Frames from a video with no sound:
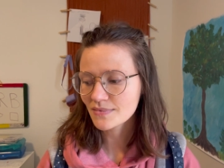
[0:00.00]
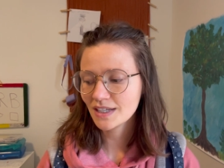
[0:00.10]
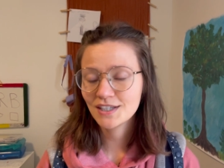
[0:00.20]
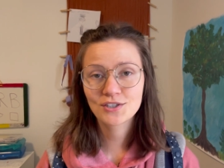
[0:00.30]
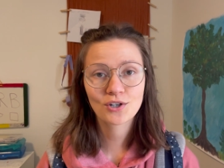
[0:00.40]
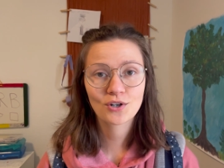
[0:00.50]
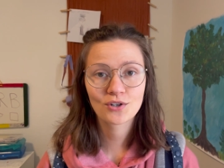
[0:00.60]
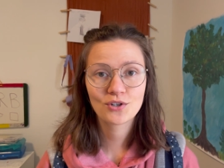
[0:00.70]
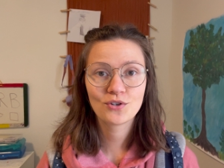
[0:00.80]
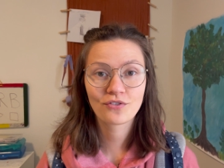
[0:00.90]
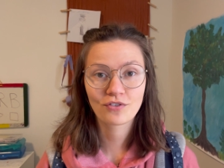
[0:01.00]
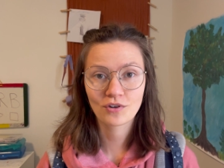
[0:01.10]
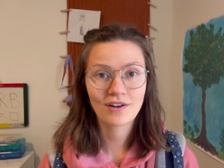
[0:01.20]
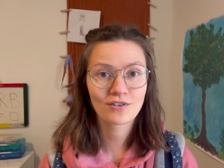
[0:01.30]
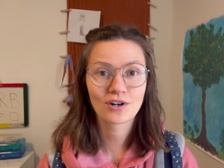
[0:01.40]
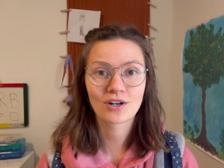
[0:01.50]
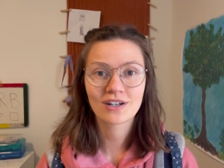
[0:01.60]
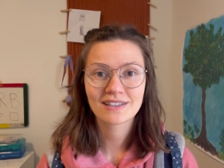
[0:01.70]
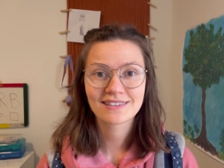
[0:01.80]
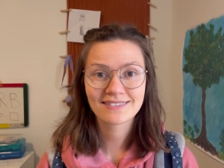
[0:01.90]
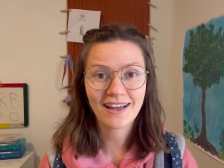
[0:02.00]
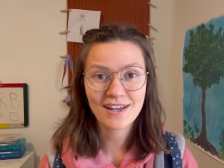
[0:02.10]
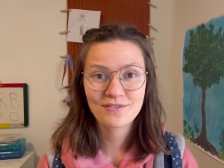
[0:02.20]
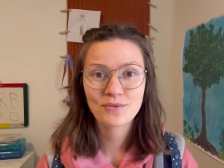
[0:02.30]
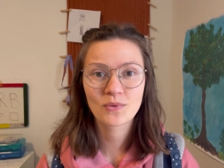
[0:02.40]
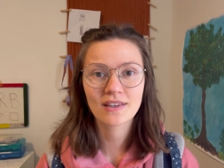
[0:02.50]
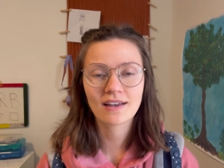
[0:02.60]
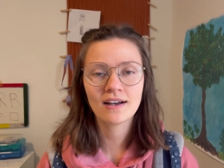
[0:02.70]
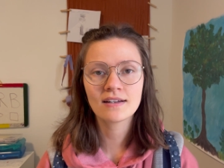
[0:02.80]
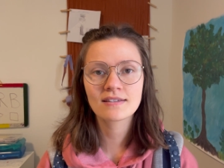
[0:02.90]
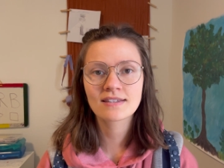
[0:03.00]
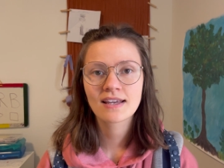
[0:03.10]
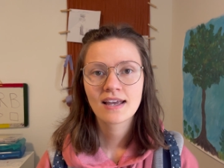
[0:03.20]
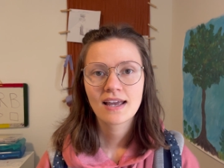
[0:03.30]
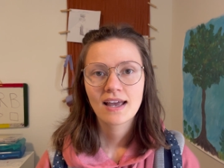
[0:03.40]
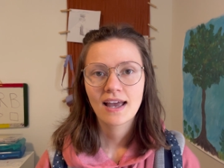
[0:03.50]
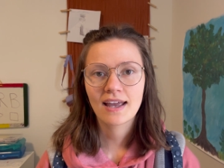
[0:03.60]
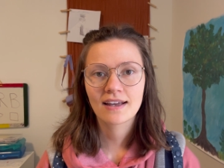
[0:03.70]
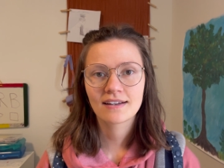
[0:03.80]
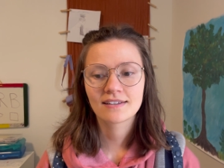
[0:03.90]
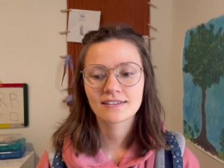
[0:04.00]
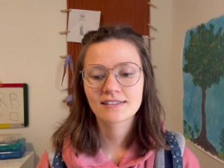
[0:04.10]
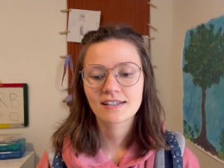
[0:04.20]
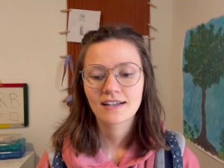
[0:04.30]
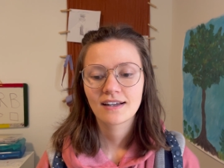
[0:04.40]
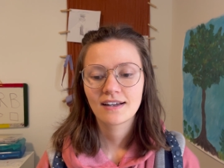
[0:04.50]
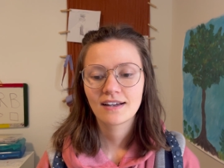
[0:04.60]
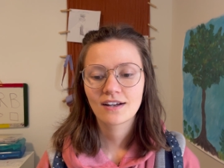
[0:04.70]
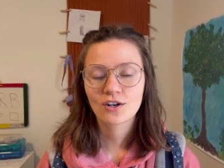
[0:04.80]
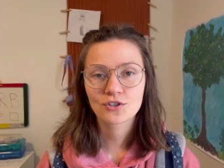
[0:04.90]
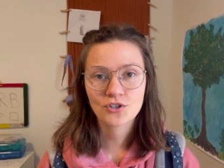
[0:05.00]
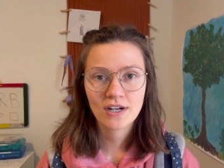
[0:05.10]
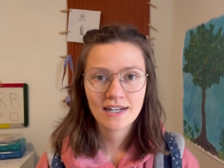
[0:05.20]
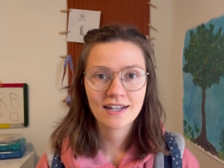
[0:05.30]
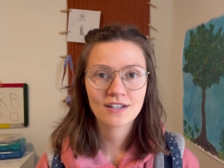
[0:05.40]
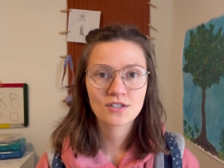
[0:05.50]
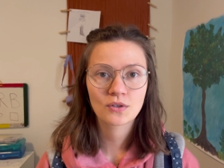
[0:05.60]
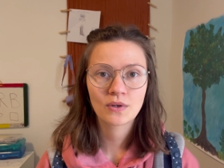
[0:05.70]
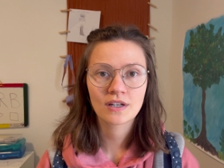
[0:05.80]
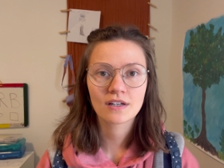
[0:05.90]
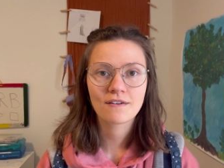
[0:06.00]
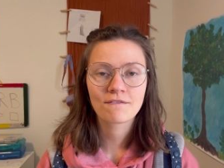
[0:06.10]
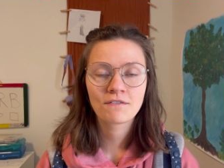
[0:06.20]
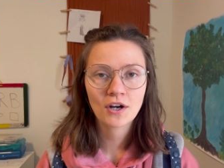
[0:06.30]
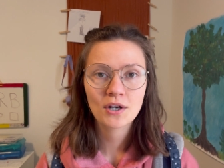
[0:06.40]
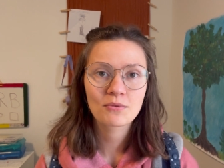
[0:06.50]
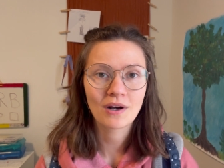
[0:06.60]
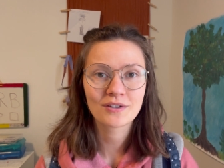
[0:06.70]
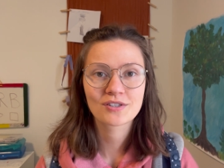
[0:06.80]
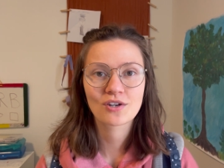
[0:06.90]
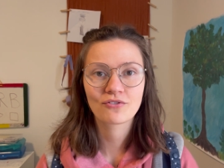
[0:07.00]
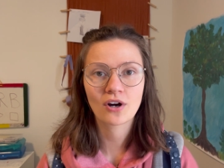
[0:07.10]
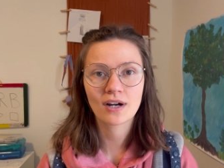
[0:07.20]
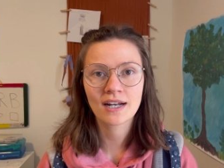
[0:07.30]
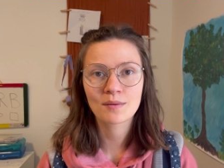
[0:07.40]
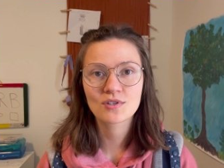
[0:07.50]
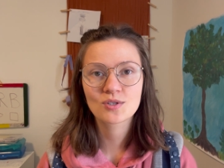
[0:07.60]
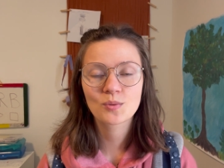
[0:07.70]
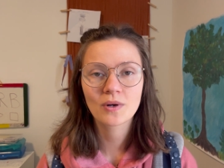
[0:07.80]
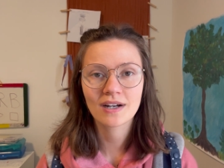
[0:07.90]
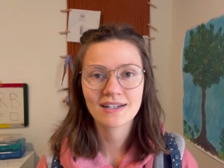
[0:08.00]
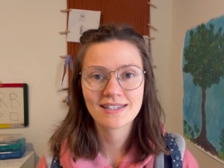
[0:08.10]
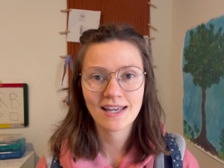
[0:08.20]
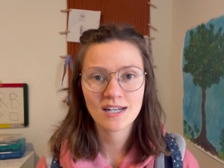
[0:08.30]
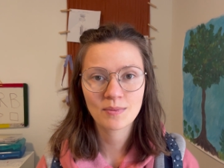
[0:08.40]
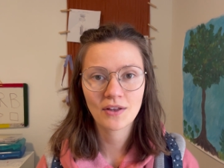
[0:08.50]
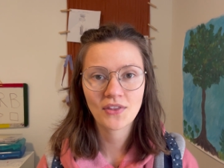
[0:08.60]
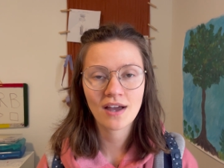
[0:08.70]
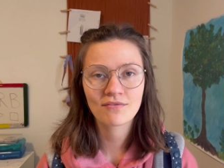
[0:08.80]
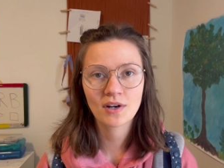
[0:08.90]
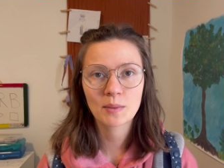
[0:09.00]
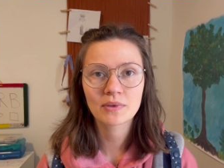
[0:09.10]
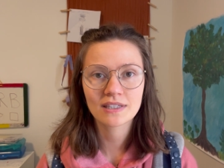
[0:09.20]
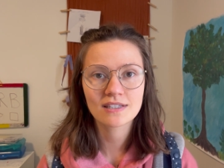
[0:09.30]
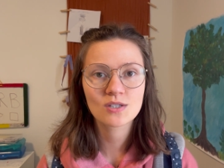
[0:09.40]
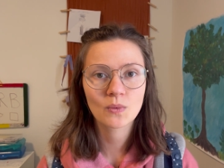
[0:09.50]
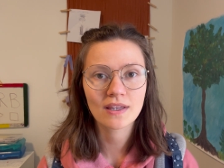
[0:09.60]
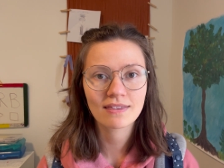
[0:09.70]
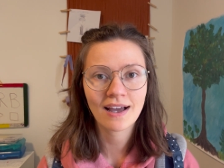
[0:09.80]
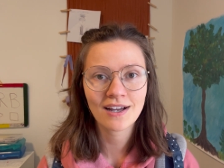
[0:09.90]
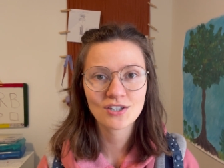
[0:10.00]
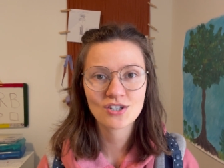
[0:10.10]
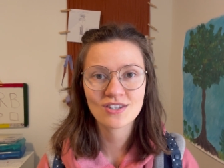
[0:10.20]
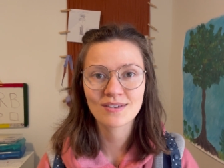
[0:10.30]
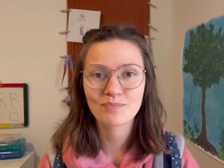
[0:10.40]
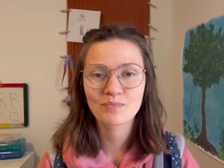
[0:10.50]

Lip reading: into her new forever life with us. And her training is going very well so far, and I'm super excited about that. I'm very pleased with that. She's a